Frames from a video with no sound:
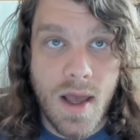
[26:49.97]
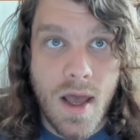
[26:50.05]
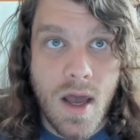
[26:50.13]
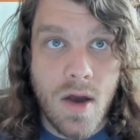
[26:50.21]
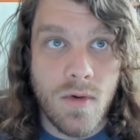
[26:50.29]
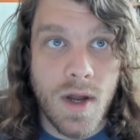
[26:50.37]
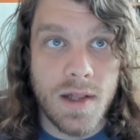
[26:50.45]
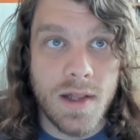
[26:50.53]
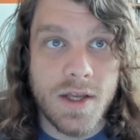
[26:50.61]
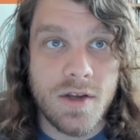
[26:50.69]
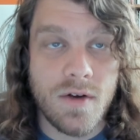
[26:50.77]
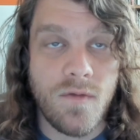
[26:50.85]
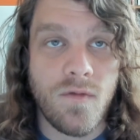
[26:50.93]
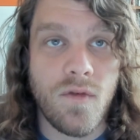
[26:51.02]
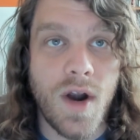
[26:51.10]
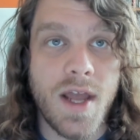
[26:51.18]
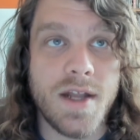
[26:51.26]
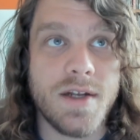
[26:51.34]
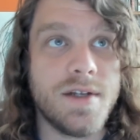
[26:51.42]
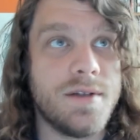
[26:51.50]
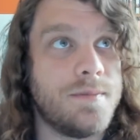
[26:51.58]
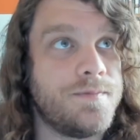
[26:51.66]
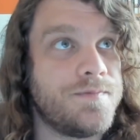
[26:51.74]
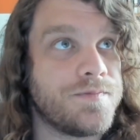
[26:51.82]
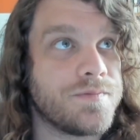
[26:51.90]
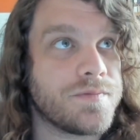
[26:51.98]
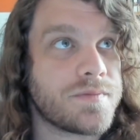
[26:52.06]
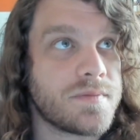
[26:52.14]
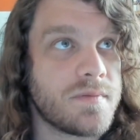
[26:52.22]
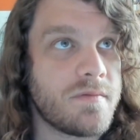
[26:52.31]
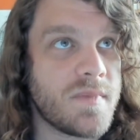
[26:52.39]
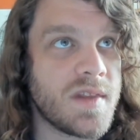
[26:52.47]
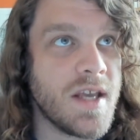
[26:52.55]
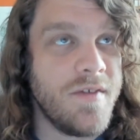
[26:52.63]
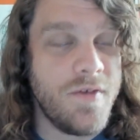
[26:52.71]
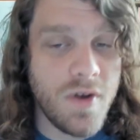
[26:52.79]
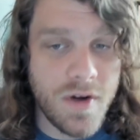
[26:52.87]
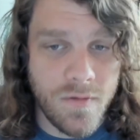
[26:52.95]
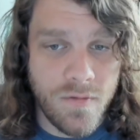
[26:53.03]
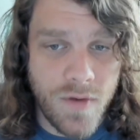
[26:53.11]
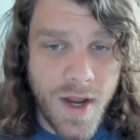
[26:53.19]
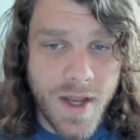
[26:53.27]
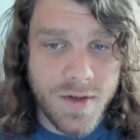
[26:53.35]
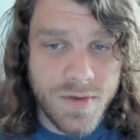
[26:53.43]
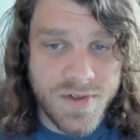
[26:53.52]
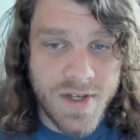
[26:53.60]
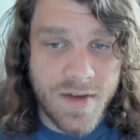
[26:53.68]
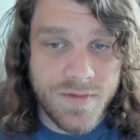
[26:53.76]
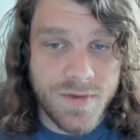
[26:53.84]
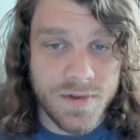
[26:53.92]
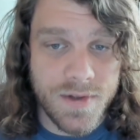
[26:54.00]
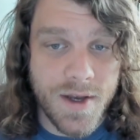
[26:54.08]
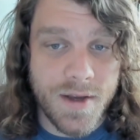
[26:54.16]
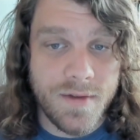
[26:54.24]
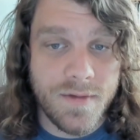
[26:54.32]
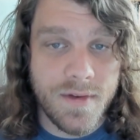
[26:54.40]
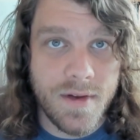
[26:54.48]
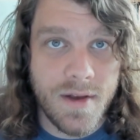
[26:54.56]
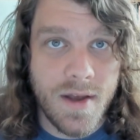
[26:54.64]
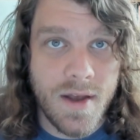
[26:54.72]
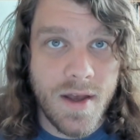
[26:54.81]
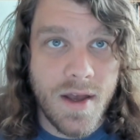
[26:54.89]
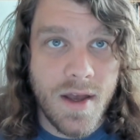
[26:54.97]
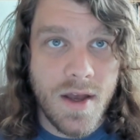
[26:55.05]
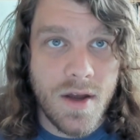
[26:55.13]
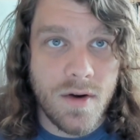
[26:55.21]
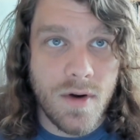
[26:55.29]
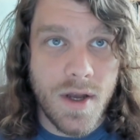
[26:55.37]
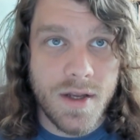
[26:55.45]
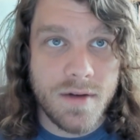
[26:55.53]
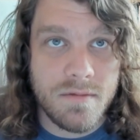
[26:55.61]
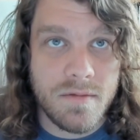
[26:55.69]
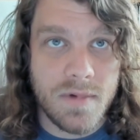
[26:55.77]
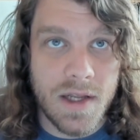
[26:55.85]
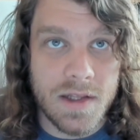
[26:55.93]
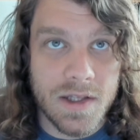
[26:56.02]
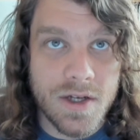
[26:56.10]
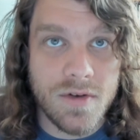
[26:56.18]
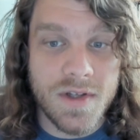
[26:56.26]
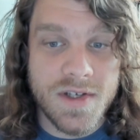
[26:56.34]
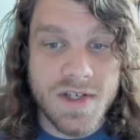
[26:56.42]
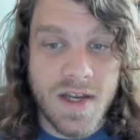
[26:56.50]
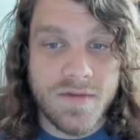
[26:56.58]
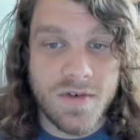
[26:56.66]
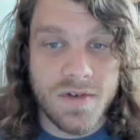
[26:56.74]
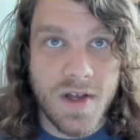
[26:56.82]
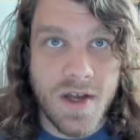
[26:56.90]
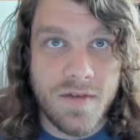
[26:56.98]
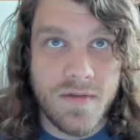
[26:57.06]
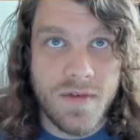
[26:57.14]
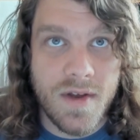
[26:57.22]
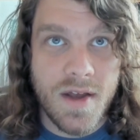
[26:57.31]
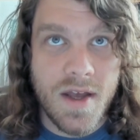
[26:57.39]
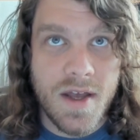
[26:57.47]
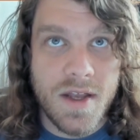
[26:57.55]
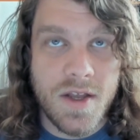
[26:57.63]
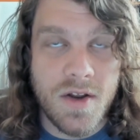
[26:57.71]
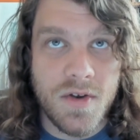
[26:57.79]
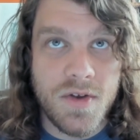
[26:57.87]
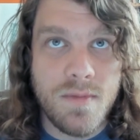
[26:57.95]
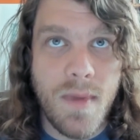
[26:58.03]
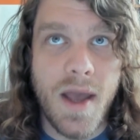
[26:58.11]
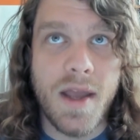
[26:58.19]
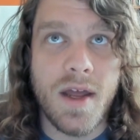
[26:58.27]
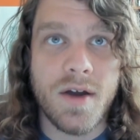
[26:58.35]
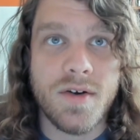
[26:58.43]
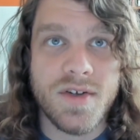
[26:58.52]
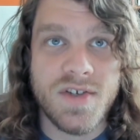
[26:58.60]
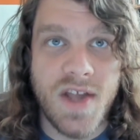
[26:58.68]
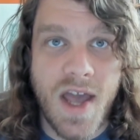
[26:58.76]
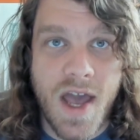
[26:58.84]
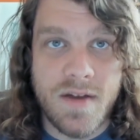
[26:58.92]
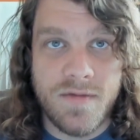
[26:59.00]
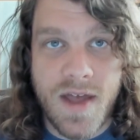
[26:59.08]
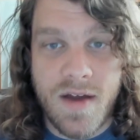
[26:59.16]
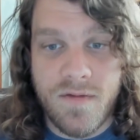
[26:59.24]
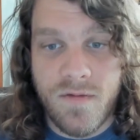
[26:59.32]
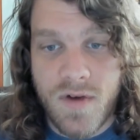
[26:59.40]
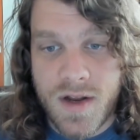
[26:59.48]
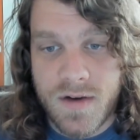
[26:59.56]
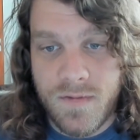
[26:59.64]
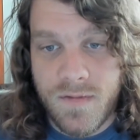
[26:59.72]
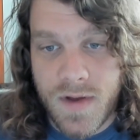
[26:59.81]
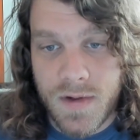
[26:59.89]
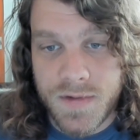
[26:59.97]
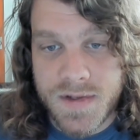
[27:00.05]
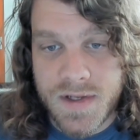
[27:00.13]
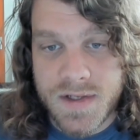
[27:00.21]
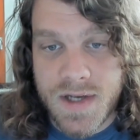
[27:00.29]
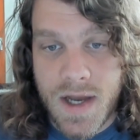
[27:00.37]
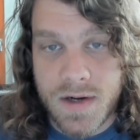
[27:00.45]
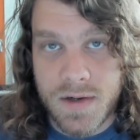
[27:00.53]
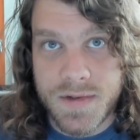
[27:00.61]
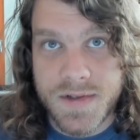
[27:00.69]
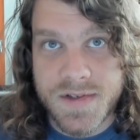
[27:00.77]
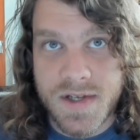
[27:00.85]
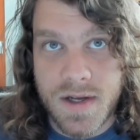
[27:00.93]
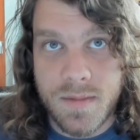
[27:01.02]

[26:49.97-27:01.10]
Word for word: right like your friend if you had a friend who saved your life right like literally saved your life you know you might understand if that friend felt entitled to some